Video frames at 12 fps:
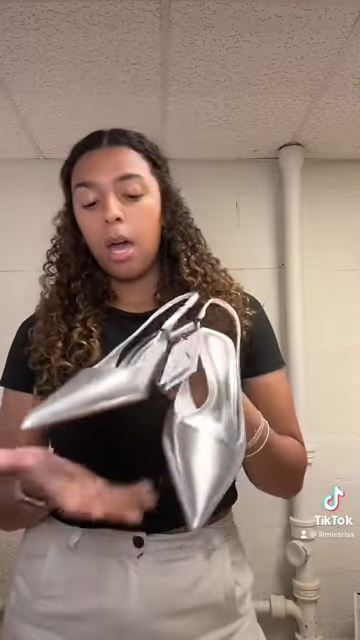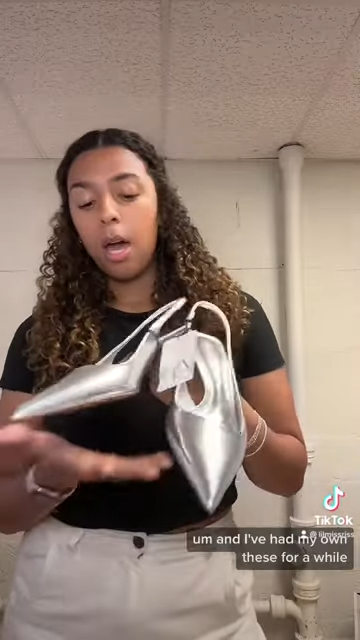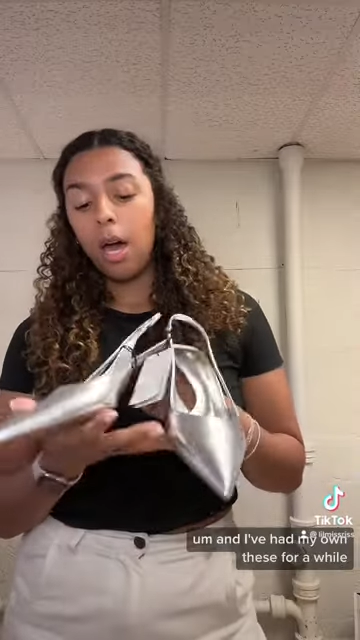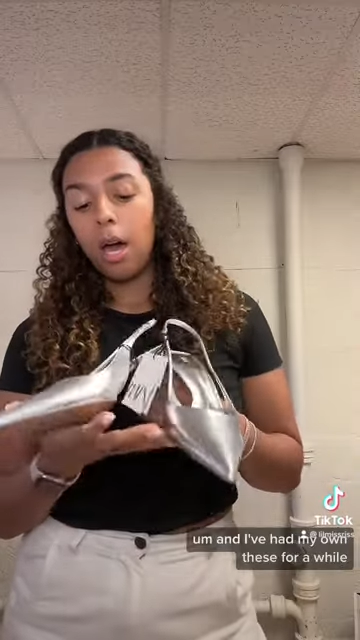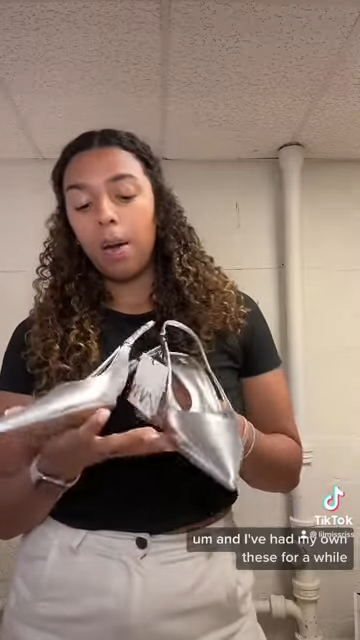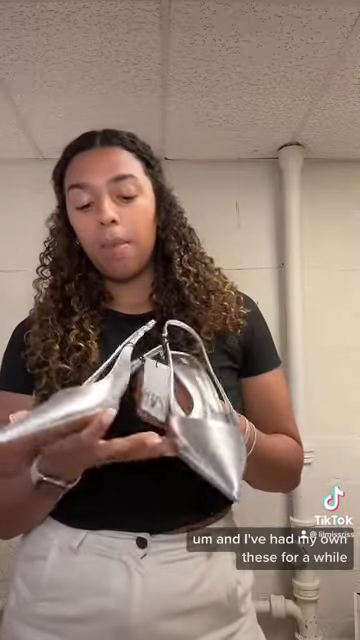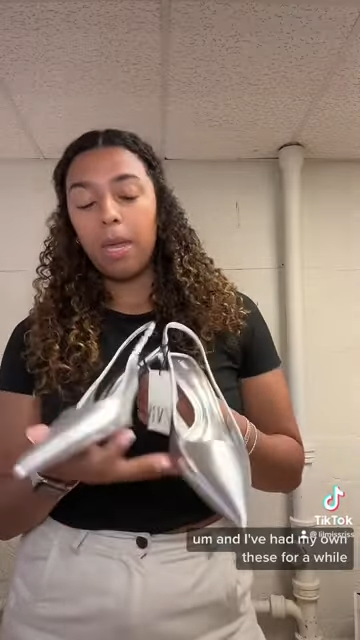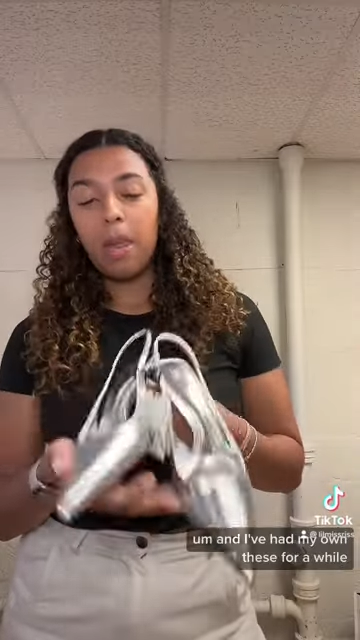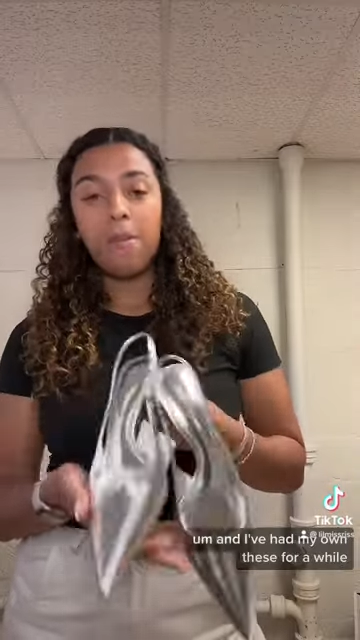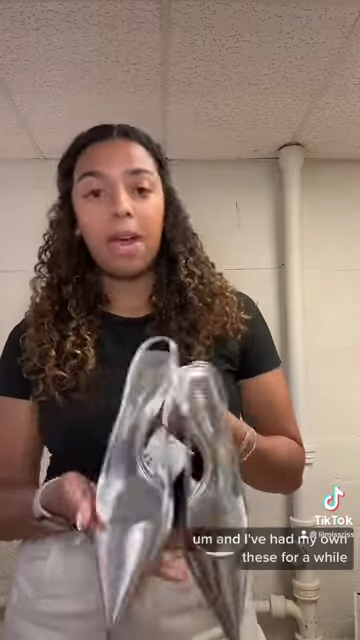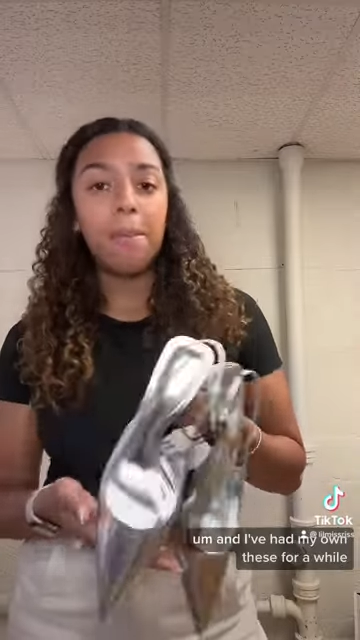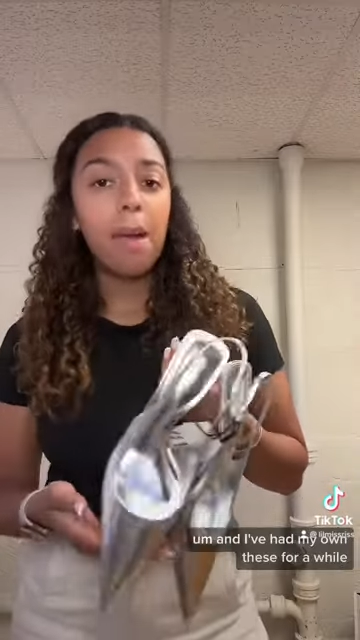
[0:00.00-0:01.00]
And I've
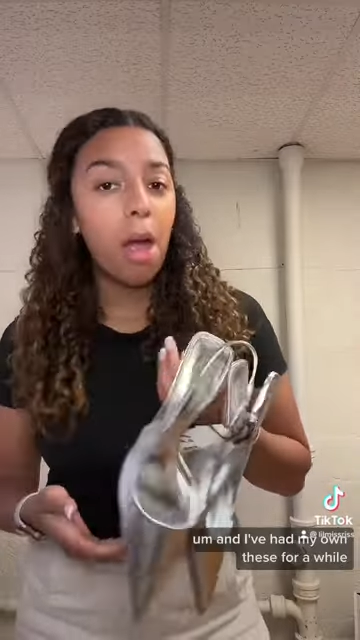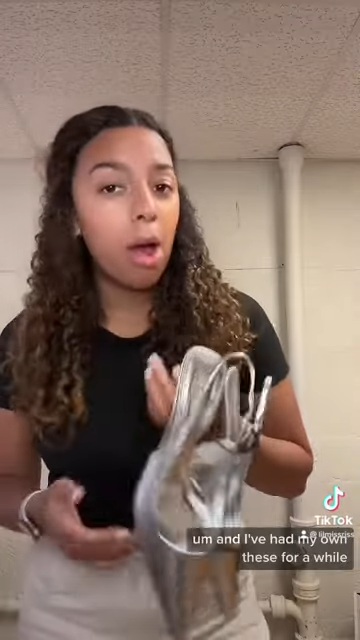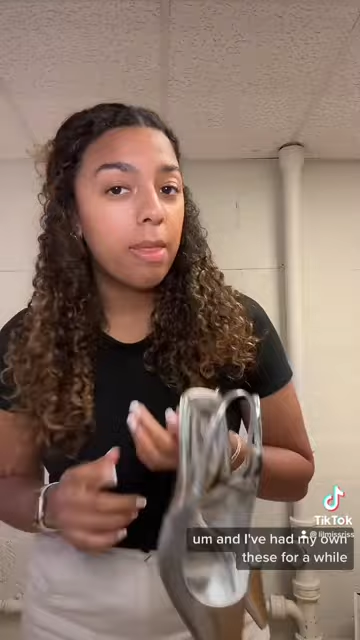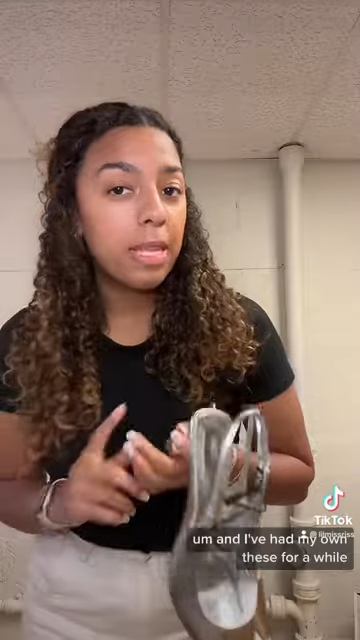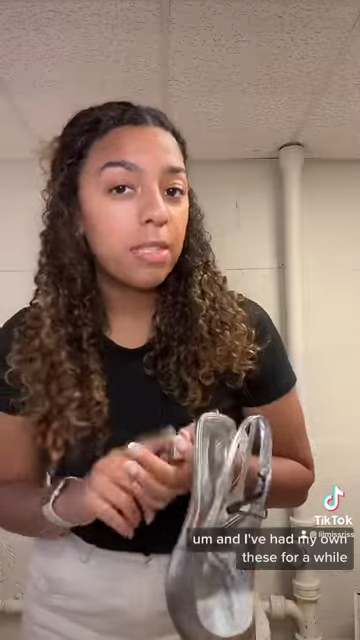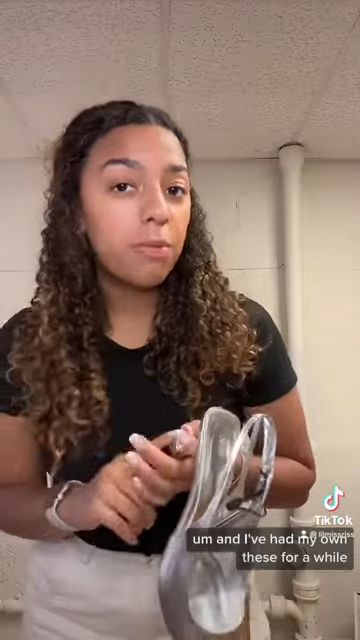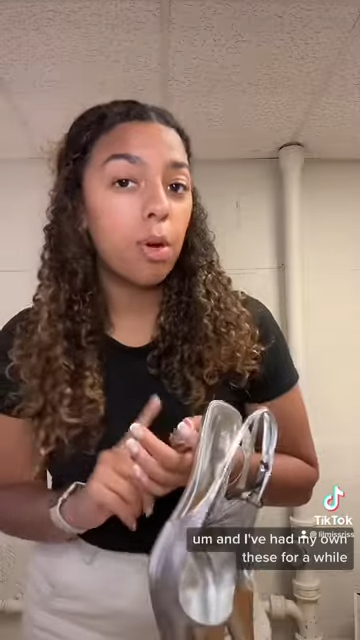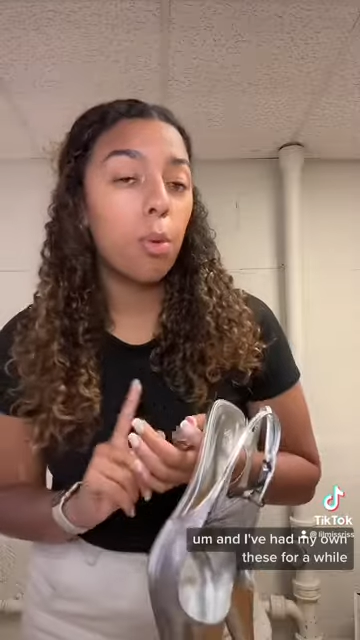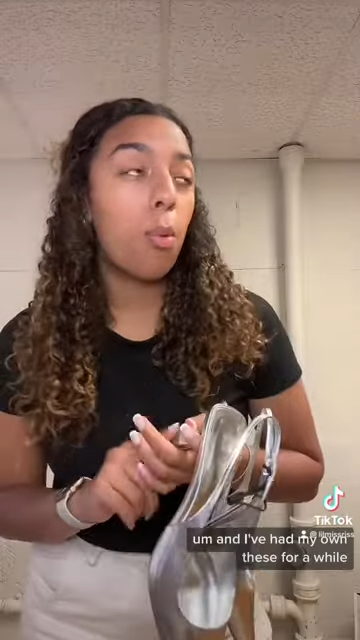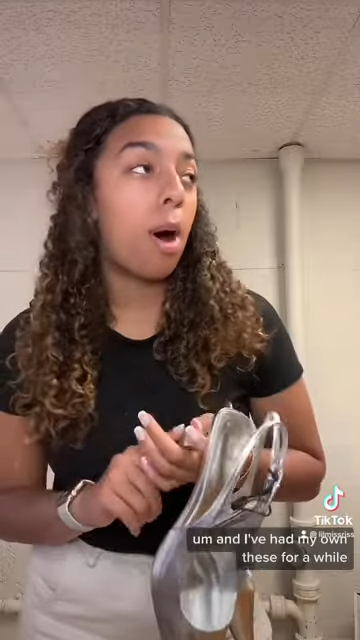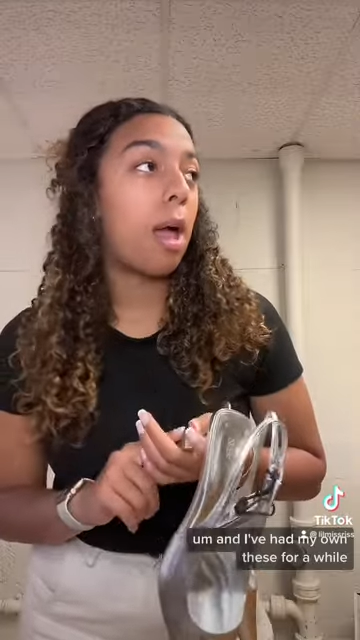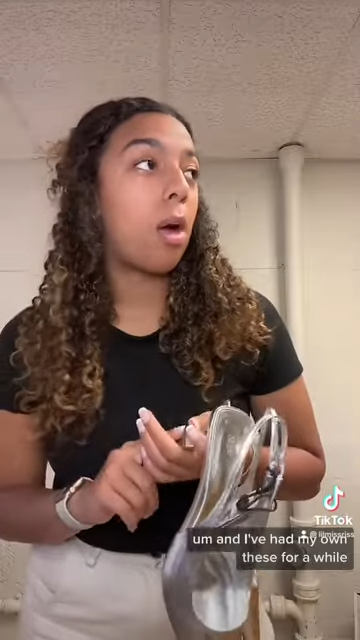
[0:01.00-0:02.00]
had my eye on these for a
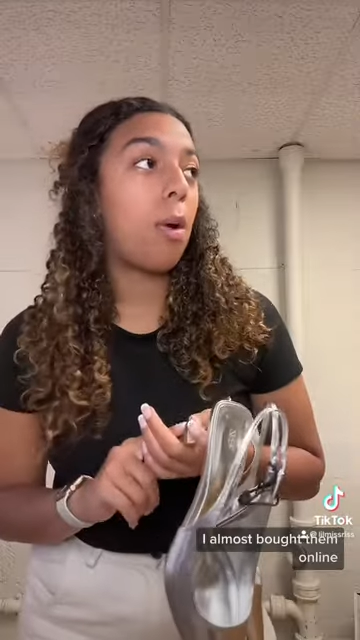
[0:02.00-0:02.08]
while.